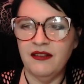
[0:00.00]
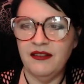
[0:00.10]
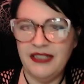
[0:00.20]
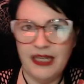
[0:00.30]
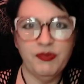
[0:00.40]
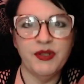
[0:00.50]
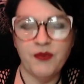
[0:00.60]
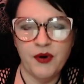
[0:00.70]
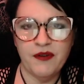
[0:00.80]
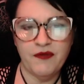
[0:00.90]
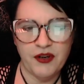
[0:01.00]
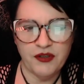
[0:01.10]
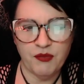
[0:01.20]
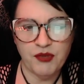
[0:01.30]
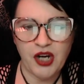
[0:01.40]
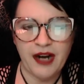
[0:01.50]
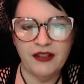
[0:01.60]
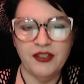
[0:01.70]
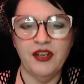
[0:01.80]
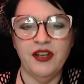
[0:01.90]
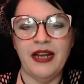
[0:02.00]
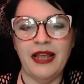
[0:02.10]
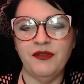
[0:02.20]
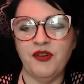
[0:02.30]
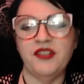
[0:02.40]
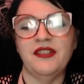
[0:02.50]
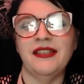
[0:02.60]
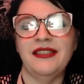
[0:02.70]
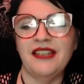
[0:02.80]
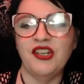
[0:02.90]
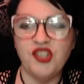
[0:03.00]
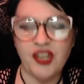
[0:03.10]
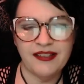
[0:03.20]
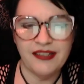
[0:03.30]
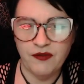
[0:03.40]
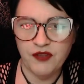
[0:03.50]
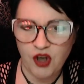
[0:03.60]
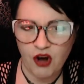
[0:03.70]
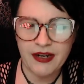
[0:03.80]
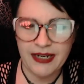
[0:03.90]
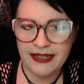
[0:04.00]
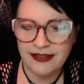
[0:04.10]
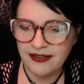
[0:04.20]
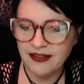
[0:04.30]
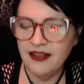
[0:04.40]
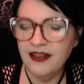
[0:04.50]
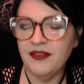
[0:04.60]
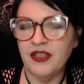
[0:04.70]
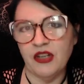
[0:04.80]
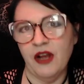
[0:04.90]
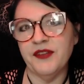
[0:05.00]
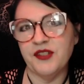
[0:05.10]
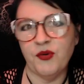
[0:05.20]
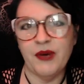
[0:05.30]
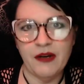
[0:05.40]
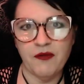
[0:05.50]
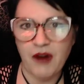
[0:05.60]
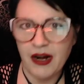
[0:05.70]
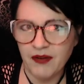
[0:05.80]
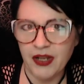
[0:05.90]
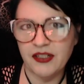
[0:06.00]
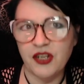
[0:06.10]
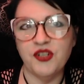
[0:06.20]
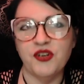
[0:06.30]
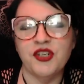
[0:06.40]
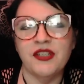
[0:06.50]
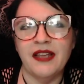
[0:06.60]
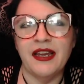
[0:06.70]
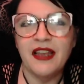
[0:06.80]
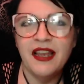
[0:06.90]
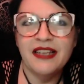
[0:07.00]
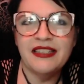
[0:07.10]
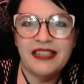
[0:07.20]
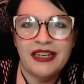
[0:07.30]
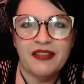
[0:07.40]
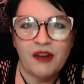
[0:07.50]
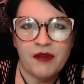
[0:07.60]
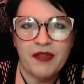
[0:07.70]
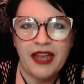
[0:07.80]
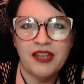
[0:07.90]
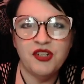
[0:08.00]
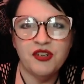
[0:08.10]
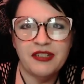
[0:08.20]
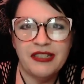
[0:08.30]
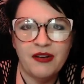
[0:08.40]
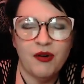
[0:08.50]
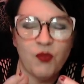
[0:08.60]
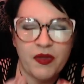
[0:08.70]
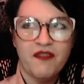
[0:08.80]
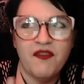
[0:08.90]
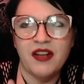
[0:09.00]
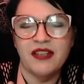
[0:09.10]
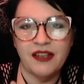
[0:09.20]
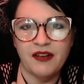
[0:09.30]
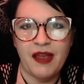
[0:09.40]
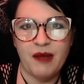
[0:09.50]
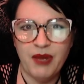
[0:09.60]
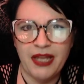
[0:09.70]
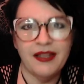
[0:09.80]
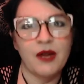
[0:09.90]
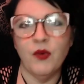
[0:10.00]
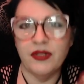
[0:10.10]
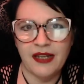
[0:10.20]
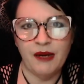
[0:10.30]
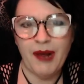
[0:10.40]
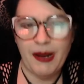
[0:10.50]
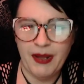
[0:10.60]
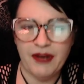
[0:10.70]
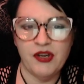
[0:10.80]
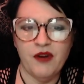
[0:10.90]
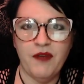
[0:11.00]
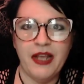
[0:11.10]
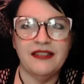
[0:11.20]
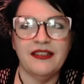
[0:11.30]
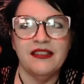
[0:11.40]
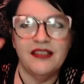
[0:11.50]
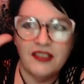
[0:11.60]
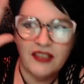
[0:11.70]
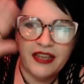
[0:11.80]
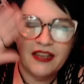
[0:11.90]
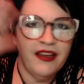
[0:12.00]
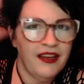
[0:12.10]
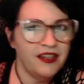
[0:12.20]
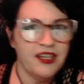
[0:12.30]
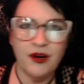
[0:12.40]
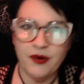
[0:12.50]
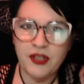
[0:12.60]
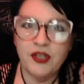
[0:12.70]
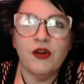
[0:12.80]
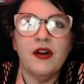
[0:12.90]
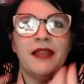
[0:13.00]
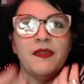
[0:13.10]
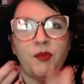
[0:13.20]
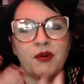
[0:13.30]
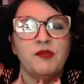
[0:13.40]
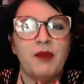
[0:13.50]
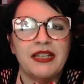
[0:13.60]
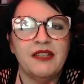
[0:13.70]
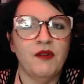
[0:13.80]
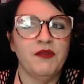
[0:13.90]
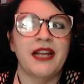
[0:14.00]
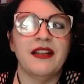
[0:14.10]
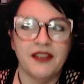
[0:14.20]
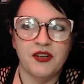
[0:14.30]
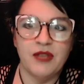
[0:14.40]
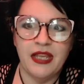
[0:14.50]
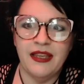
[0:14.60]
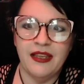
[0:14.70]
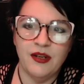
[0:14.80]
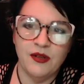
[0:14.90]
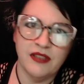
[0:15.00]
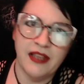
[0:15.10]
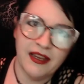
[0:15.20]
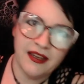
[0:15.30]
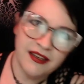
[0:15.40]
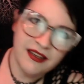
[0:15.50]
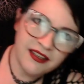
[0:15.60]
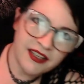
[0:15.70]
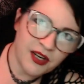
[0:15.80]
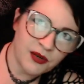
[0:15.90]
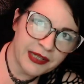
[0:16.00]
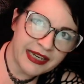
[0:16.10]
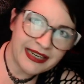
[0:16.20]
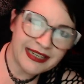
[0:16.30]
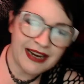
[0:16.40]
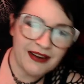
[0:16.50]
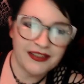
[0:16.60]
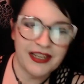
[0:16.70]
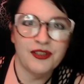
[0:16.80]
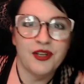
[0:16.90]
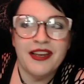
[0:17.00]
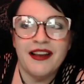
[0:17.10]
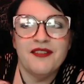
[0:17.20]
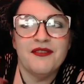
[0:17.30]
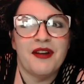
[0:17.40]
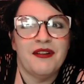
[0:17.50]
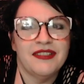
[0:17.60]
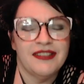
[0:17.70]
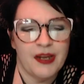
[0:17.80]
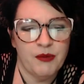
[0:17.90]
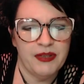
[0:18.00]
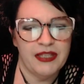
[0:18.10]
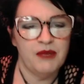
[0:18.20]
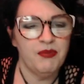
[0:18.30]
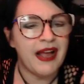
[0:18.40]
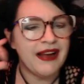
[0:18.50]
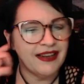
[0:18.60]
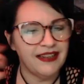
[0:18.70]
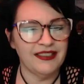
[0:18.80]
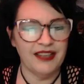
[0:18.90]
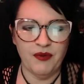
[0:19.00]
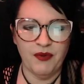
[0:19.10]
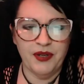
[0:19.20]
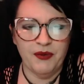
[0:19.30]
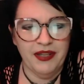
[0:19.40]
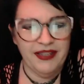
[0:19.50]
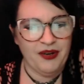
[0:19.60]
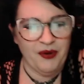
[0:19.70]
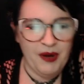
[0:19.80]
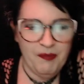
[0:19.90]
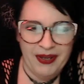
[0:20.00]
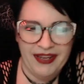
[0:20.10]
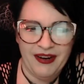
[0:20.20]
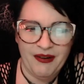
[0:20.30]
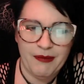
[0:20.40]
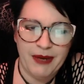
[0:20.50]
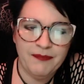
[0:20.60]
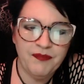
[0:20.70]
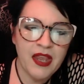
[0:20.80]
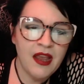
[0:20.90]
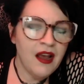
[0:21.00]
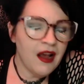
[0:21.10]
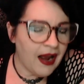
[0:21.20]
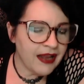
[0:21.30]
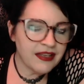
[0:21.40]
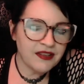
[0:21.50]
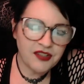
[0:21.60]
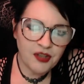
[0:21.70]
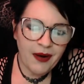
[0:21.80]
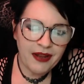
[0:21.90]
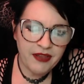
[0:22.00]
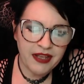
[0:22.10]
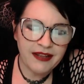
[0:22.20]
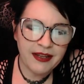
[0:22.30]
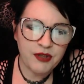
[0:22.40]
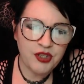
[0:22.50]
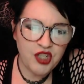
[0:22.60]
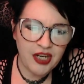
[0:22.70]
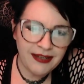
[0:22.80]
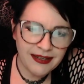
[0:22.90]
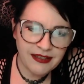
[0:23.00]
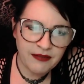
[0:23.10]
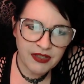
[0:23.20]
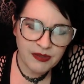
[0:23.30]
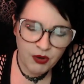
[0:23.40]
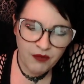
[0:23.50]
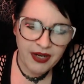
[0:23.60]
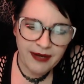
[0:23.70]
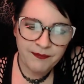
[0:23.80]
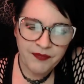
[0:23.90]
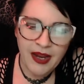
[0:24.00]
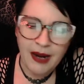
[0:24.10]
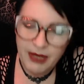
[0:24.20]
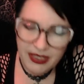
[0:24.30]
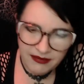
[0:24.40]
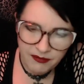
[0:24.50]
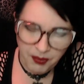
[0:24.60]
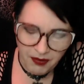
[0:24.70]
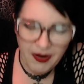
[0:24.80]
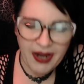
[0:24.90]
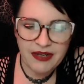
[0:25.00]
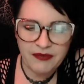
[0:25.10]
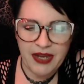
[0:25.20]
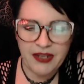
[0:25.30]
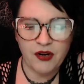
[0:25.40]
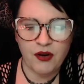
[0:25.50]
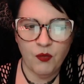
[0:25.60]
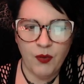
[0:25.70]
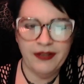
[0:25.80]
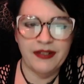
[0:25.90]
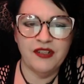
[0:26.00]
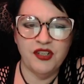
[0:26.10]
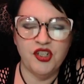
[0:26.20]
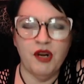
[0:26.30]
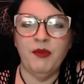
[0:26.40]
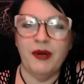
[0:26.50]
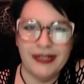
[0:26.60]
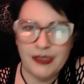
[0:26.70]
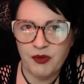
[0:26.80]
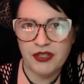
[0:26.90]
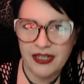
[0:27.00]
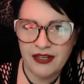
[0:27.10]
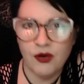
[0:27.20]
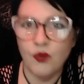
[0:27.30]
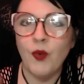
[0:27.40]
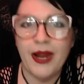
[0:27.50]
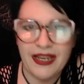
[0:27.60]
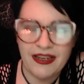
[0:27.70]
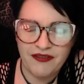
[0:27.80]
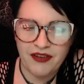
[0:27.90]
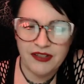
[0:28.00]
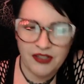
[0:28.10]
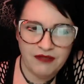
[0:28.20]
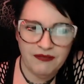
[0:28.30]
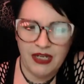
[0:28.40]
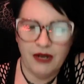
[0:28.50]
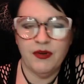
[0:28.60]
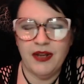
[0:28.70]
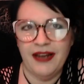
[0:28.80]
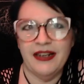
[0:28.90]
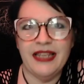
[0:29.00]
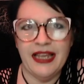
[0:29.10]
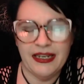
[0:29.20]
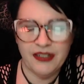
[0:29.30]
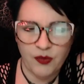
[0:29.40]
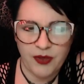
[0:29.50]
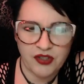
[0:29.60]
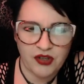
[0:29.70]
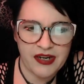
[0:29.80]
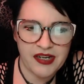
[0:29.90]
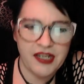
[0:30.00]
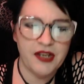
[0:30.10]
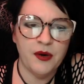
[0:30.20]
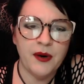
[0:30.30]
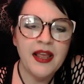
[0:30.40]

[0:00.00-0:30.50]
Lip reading: deeply rooted fears from childhood and just this suggestive darkness that's on the screen in front of us. Because you're just like sitting there on the edge of your seat going, what the fuck is under that bed? Like, what's going to pop out in your face? Because it's like, you know, you're in the perspective of like a little kid who's like, you know, leaning down and like looking under there, and it's like completely black and it's like really, really creepy. You know what I mean? I think like the genius of this movie, I mean, provided that you're willing to jump on its particular wave and, you know, kind of get into what it's trying to do,